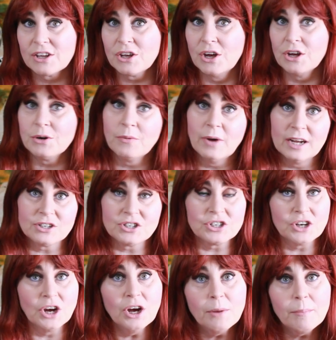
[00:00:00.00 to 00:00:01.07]
go to our
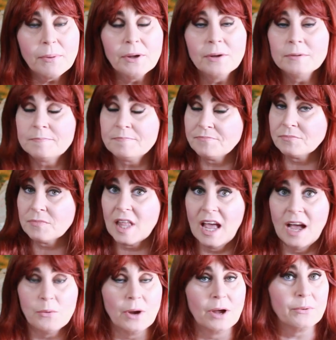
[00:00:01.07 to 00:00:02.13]
shop
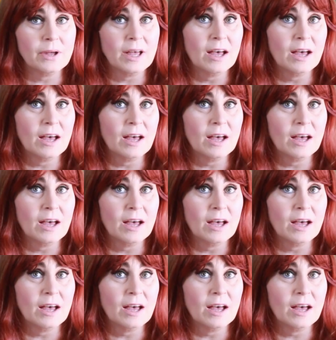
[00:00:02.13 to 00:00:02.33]
where we